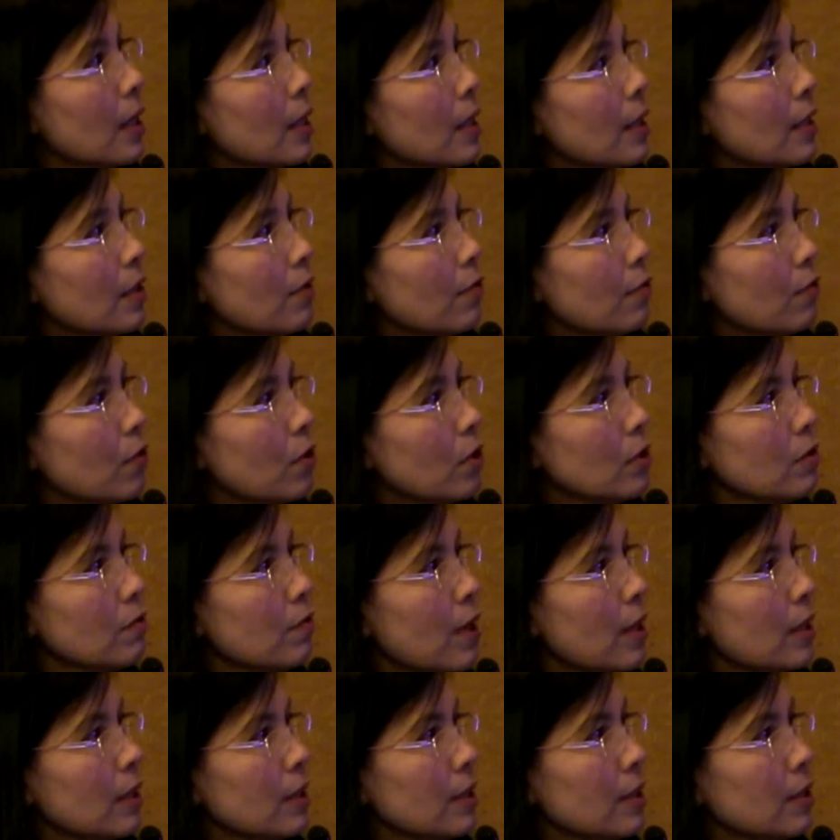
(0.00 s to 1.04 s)
The first
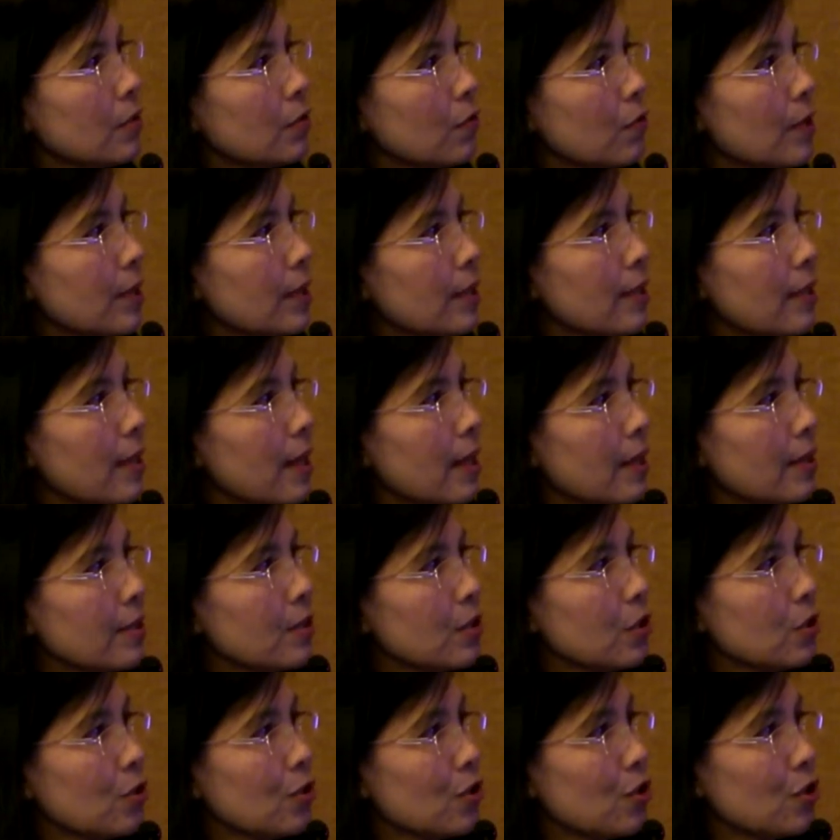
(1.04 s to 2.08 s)
one is readiness
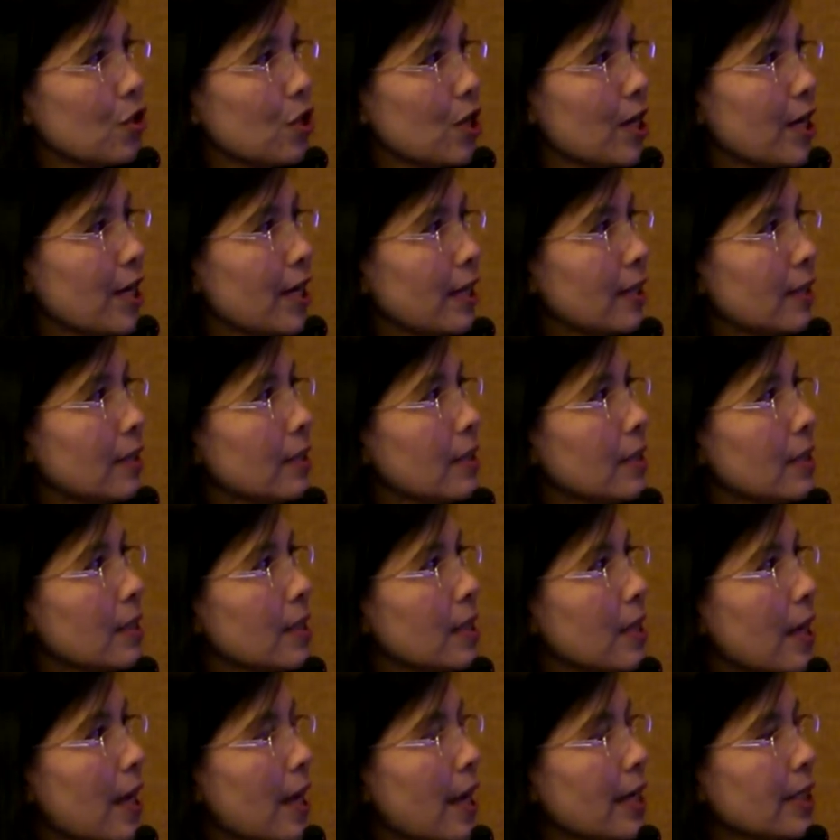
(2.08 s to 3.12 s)
to change.
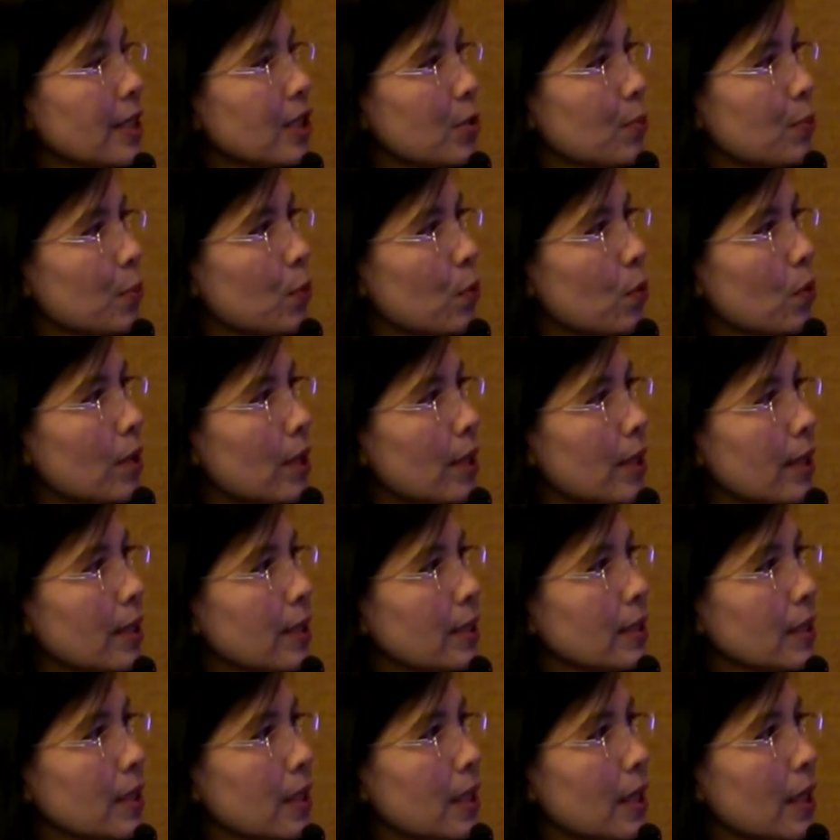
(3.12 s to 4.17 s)

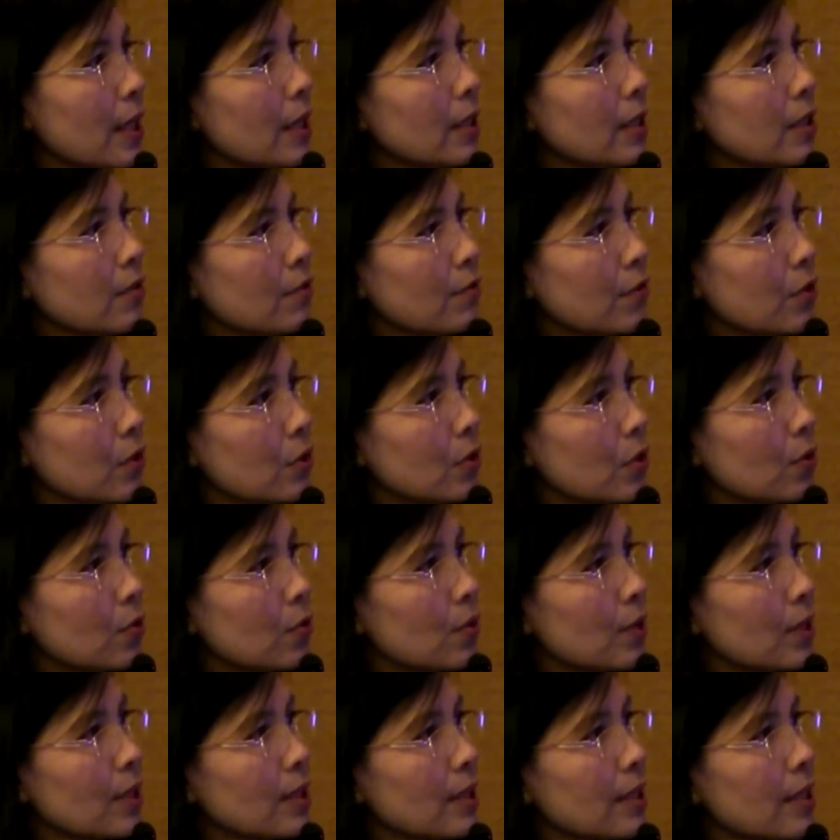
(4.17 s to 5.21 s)
Exploring the individual
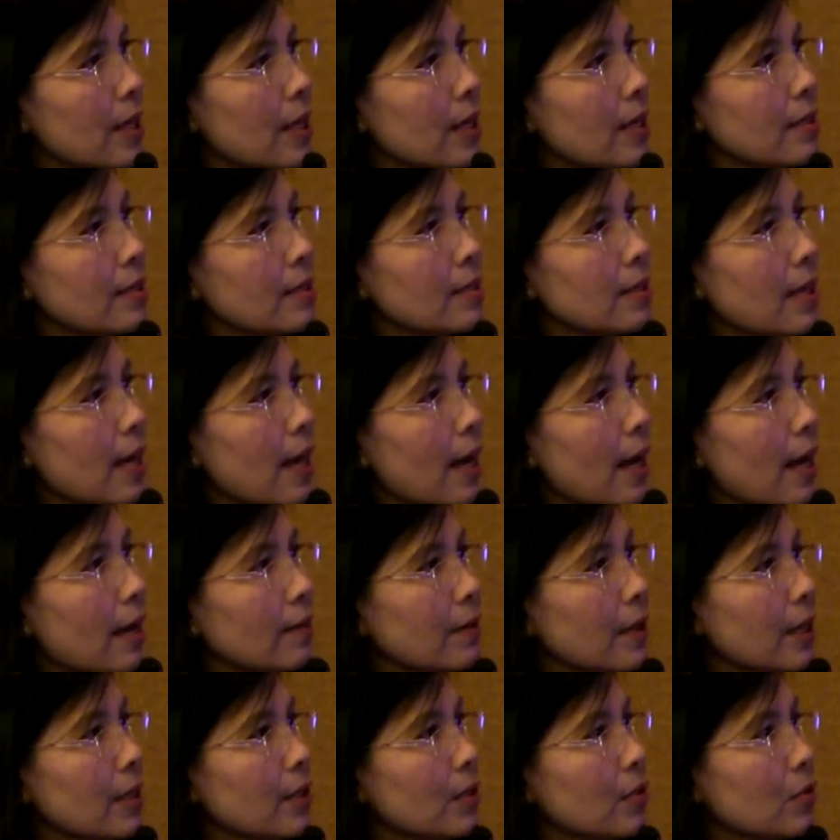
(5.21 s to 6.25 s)
readiness and
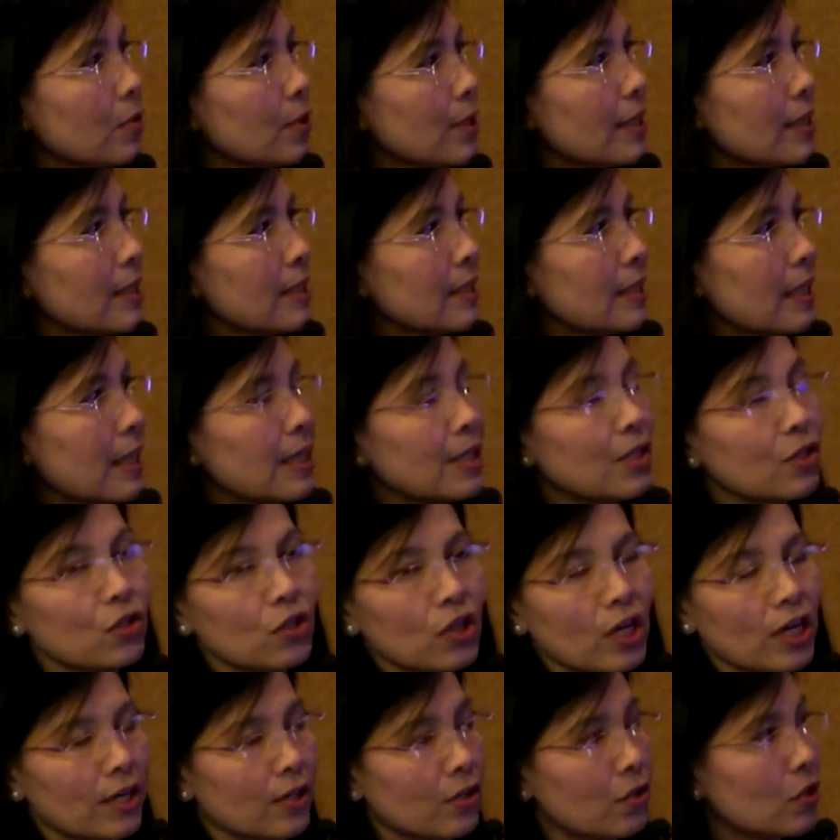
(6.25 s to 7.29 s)
interest in
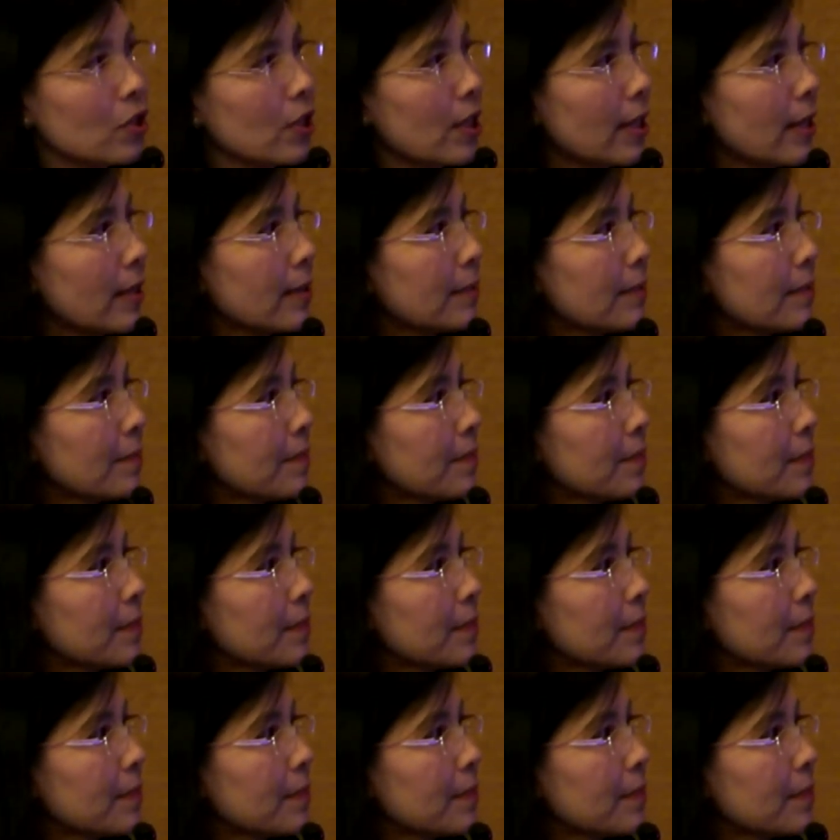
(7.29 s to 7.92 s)
changing.